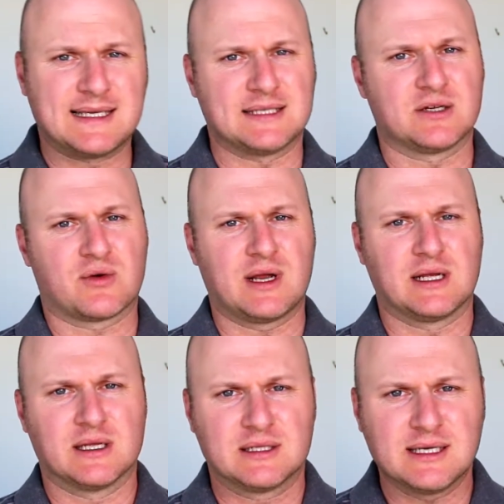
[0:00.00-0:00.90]
desert
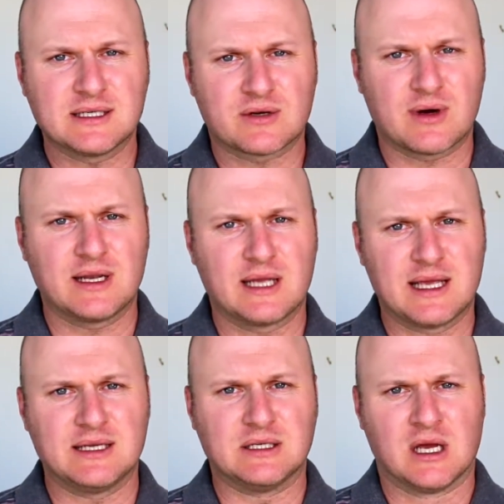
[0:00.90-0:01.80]
greening? Desert greening
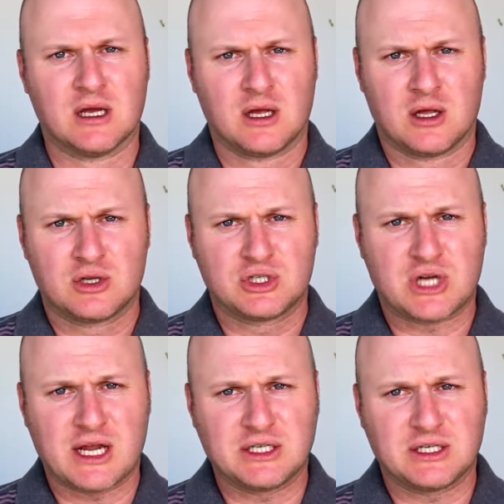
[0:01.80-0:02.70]
is
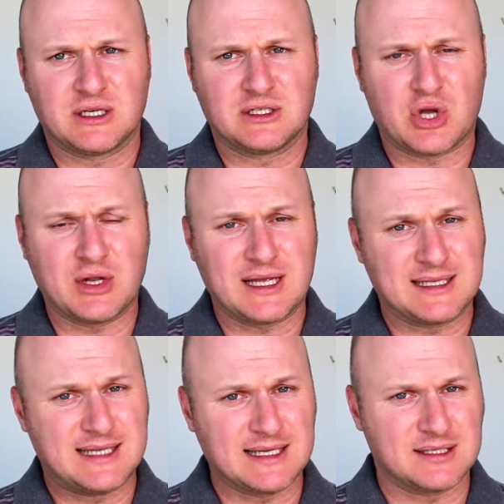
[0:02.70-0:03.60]
turning
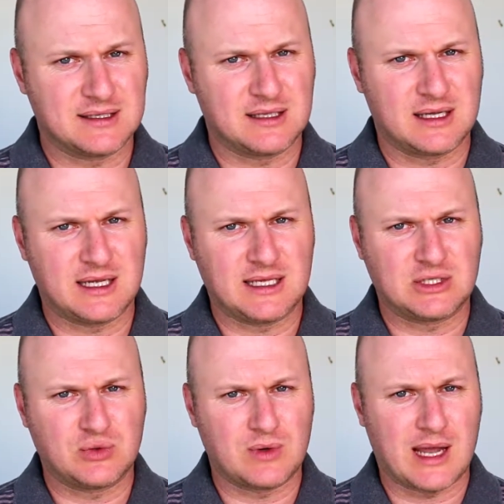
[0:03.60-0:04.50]
a desert
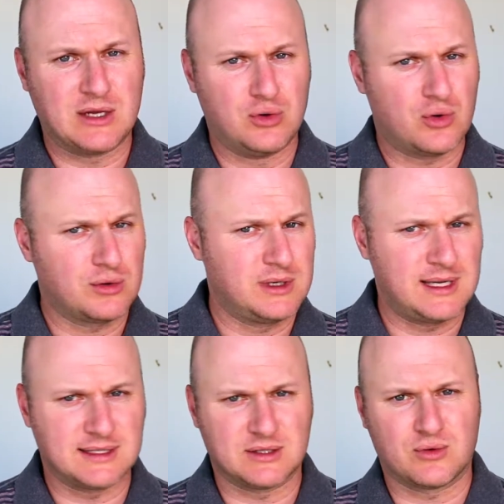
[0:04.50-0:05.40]
into a
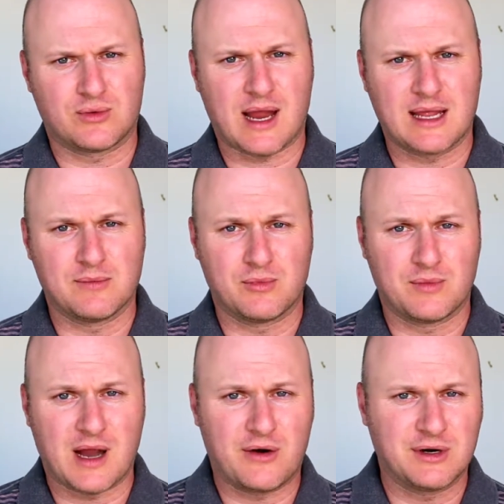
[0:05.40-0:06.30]
non-desert or a
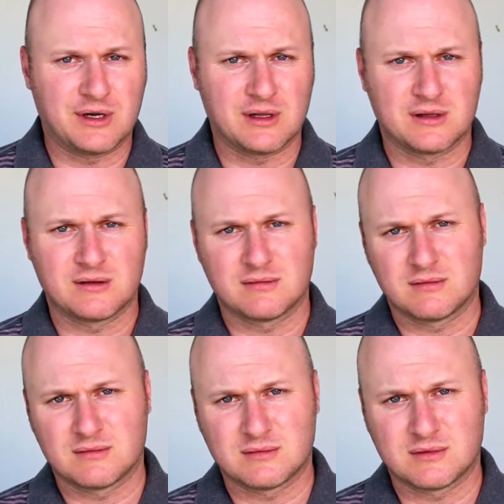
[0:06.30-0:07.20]
arid
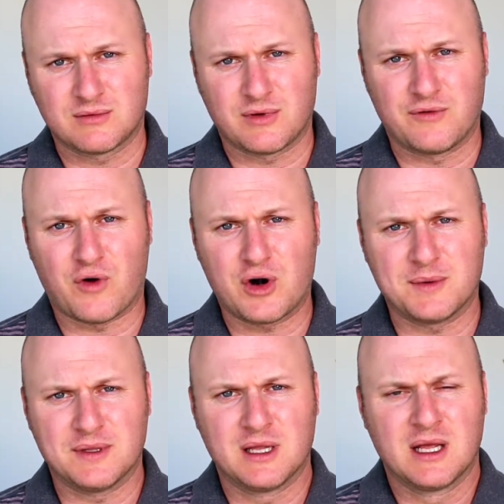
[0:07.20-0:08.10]

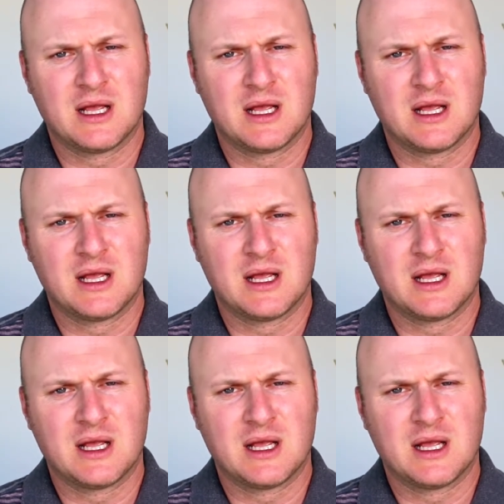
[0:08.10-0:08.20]
environment.